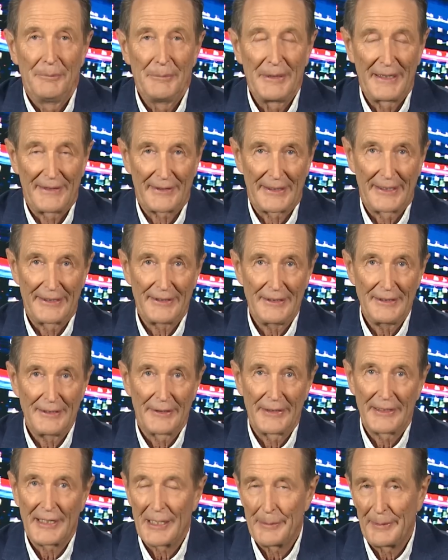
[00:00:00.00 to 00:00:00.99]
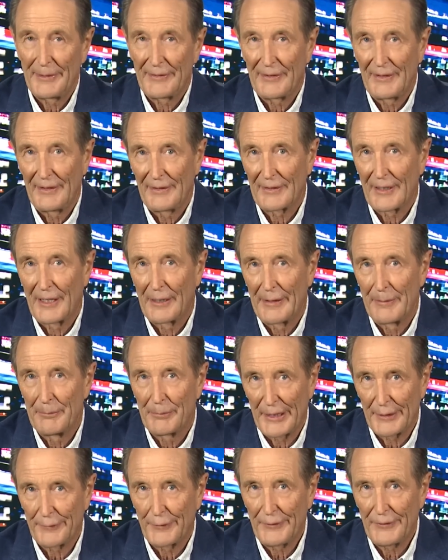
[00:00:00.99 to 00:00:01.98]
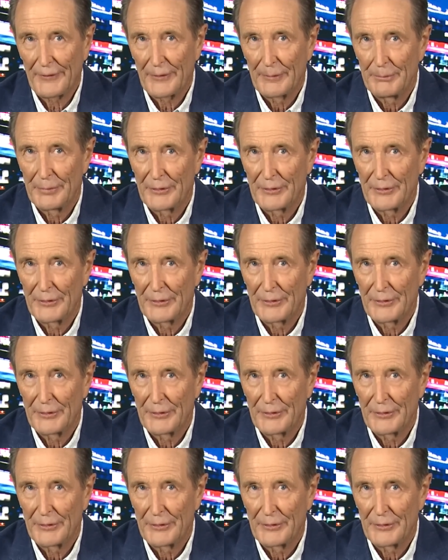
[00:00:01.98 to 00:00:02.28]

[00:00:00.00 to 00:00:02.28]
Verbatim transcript: Minutes later, on the ABC's RN Breakfast,